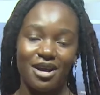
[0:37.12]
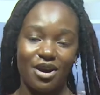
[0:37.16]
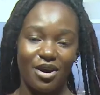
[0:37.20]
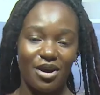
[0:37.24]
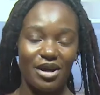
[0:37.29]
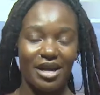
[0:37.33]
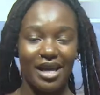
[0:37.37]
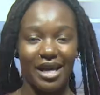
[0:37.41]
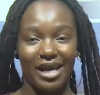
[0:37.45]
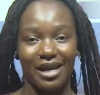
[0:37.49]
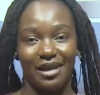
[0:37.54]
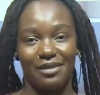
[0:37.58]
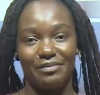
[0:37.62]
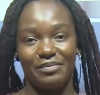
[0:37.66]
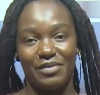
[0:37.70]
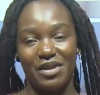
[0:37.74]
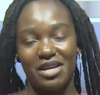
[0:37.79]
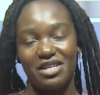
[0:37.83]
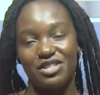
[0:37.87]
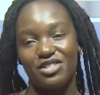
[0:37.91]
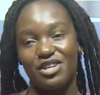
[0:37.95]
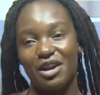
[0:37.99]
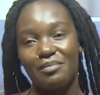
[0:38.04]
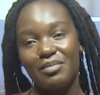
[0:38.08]
Okay,
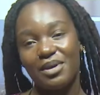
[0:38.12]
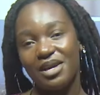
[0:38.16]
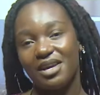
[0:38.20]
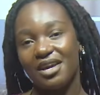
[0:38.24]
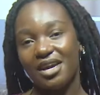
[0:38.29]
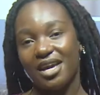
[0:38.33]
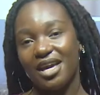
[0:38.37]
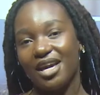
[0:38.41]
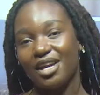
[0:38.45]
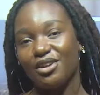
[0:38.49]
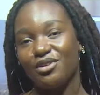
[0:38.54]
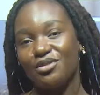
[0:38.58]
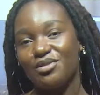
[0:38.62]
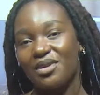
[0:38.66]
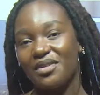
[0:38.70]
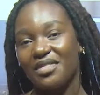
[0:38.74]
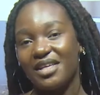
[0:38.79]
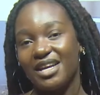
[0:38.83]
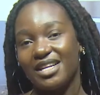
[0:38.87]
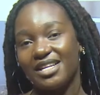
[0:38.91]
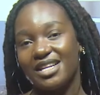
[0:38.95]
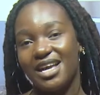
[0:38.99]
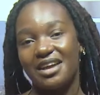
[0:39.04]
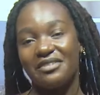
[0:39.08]
jumping in, or
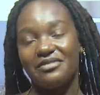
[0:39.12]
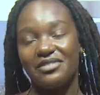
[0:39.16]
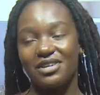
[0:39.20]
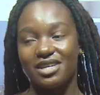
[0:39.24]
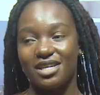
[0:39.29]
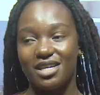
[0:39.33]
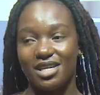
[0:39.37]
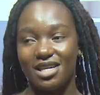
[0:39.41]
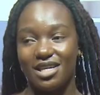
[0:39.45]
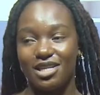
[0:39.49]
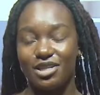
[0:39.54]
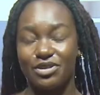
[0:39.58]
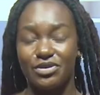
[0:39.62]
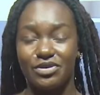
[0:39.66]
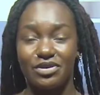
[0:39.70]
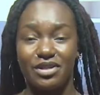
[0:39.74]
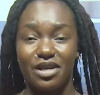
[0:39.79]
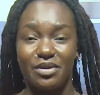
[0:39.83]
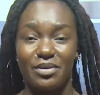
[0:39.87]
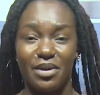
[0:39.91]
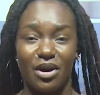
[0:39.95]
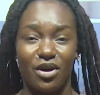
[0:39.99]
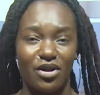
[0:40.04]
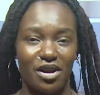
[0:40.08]
rather diving in,
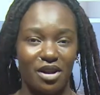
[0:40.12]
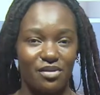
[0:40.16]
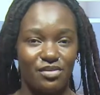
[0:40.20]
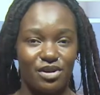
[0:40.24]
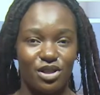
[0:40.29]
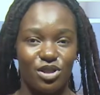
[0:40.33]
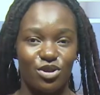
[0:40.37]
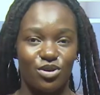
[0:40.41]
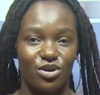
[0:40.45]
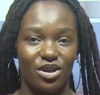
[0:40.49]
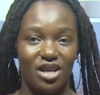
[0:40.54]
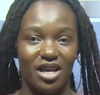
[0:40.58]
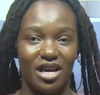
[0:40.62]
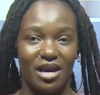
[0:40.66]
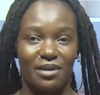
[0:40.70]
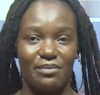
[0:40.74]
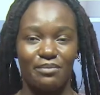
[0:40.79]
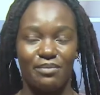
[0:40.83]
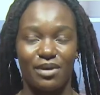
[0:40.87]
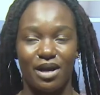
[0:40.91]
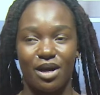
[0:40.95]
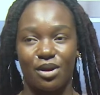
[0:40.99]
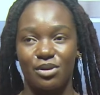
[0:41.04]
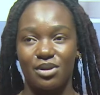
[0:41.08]
today we are going to be talking
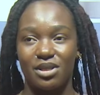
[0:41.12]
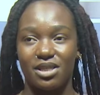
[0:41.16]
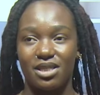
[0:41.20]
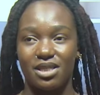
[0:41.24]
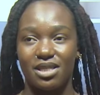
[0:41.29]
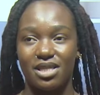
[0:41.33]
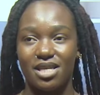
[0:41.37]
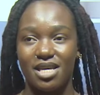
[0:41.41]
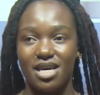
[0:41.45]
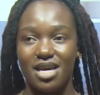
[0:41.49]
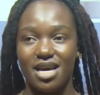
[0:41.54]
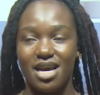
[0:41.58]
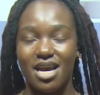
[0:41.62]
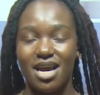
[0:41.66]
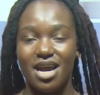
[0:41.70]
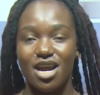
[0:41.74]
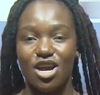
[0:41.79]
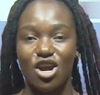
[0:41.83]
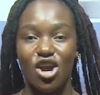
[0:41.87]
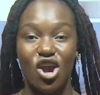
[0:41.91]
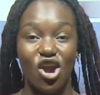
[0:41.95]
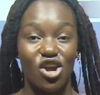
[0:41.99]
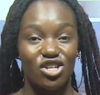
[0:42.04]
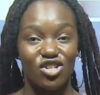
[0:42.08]
about
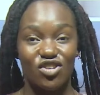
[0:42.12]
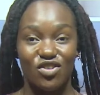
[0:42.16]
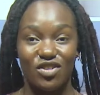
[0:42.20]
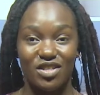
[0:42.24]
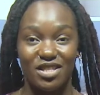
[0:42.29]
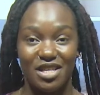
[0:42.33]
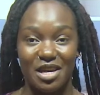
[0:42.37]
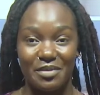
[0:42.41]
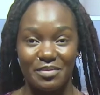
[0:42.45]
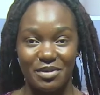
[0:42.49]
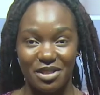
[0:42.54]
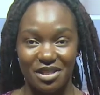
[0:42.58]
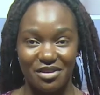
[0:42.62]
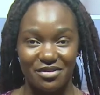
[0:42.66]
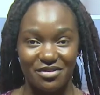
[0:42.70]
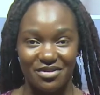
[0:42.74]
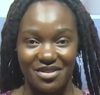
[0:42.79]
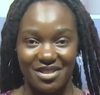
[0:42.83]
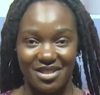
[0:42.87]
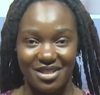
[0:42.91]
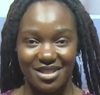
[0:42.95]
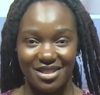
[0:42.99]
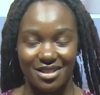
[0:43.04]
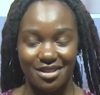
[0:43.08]

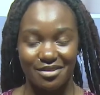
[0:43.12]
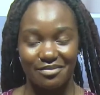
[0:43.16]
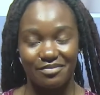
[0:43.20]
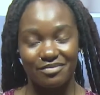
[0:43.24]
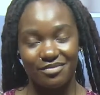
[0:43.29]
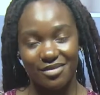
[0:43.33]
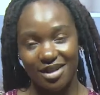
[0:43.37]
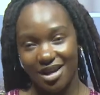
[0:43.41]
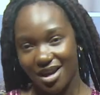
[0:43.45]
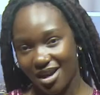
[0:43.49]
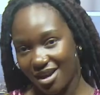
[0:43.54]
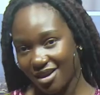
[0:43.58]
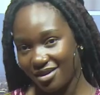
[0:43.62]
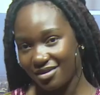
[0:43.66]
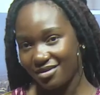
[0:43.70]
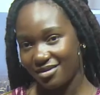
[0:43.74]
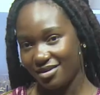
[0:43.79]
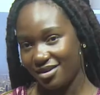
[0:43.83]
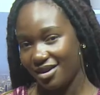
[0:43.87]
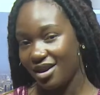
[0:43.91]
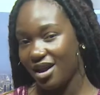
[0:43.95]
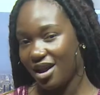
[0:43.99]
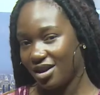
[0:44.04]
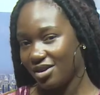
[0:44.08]
contraceptives. Yeah,
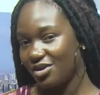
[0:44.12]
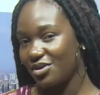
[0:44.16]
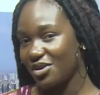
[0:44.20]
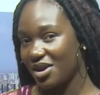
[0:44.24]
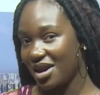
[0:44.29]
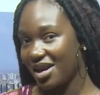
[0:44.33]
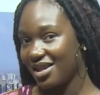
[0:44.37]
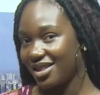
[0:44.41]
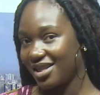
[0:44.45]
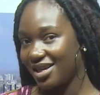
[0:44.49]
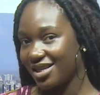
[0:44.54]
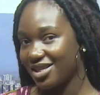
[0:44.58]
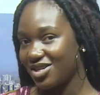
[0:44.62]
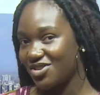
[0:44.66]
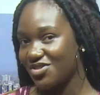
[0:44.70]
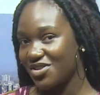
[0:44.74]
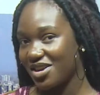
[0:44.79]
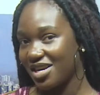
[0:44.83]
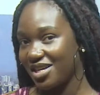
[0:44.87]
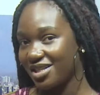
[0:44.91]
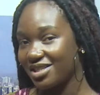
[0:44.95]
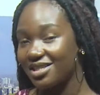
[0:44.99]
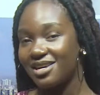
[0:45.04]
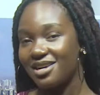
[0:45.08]
you heard that
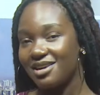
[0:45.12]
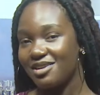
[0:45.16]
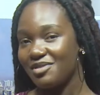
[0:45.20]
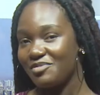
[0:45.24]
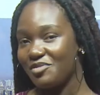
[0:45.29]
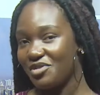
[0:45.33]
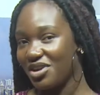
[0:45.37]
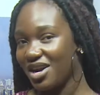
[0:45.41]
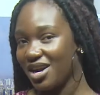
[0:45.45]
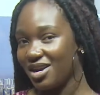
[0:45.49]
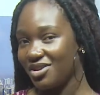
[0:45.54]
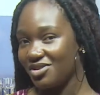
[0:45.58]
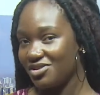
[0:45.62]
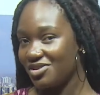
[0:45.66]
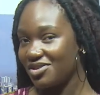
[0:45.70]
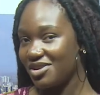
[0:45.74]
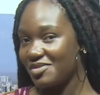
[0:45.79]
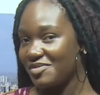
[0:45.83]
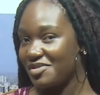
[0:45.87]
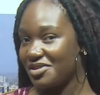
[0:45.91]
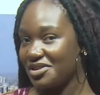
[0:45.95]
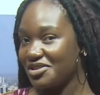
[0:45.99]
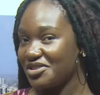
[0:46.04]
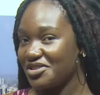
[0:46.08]
right, Moha. You know
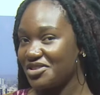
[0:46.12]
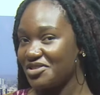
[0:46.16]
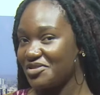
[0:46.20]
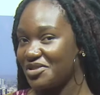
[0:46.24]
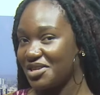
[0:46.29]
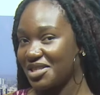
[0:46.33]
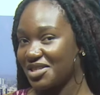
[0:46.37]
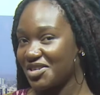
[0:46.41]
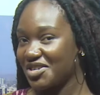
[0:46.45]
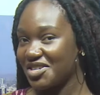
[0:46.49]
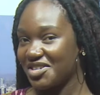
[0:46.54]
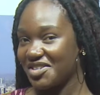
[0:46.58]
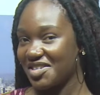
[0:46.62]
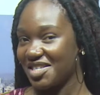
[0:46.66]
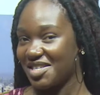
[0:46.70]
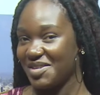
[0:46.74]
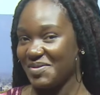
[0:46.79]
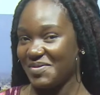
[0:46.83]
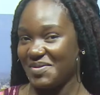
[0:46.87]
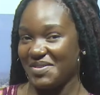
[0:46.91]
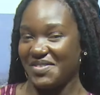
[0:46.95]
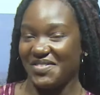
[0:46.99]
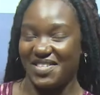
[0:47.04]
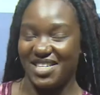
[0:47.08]
what
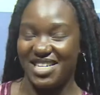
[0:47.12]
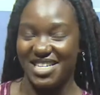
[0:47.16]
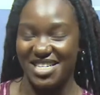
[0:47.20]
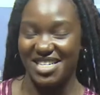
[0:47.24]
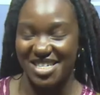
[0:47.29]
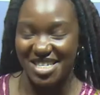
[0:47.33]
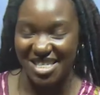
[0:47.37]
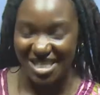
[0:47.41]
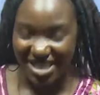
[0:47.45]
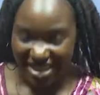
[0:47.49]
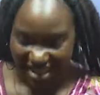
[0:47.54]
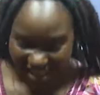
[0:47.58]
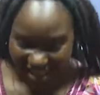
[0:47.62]
contraceptives are.